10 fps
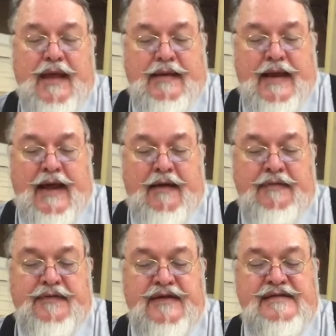Now,
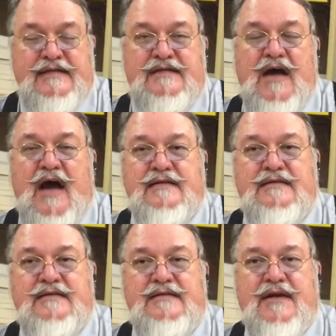this has caused
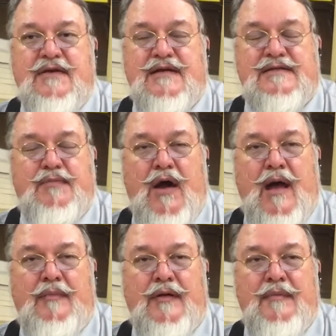a serious
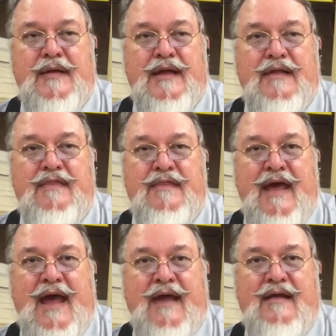problem in
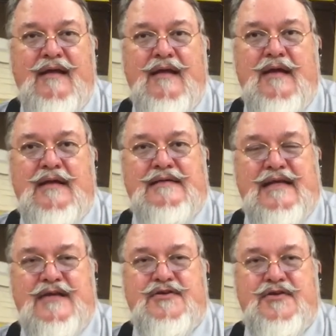that
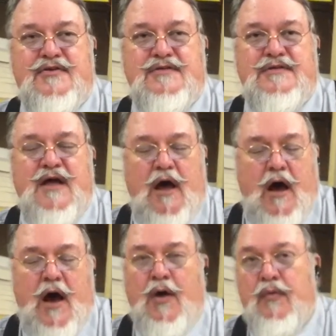teachers
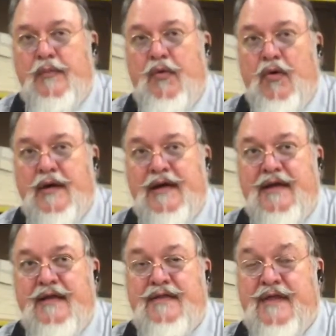are
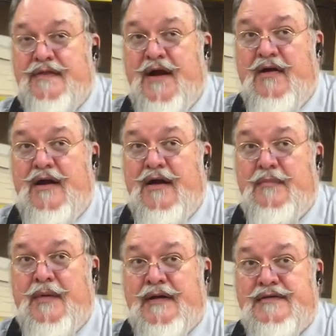reporting that their
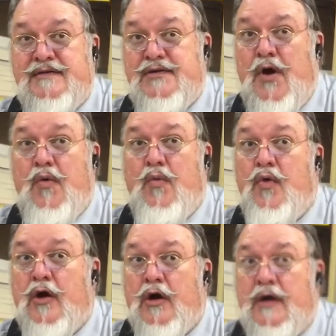earbuds don't
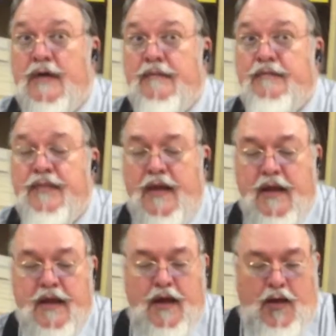work.
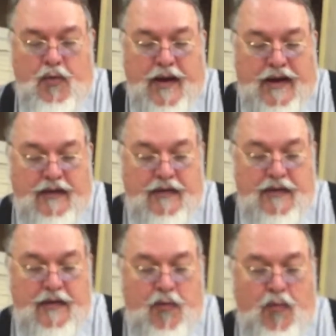Well,
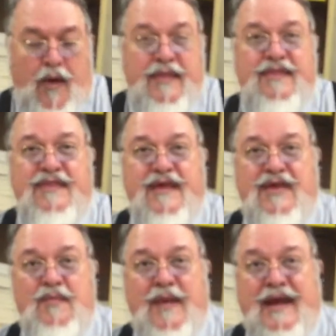one thing
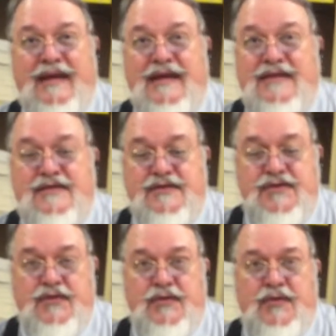you may need to
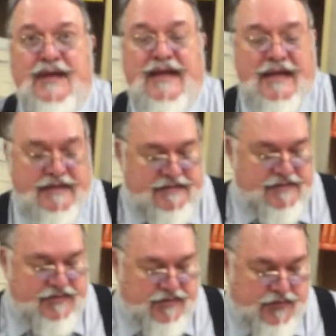do
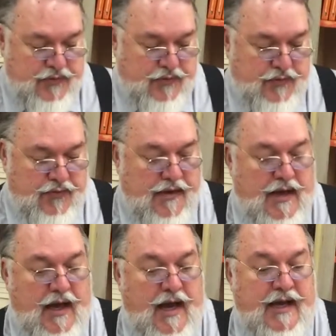is to
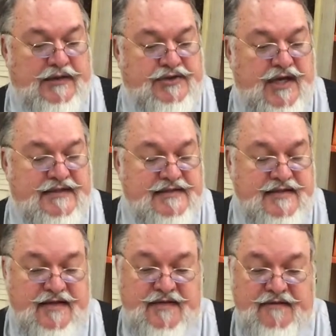adjust
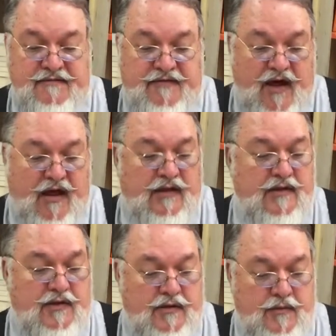the
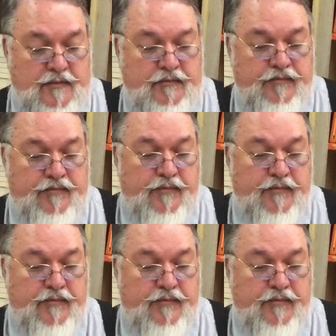volume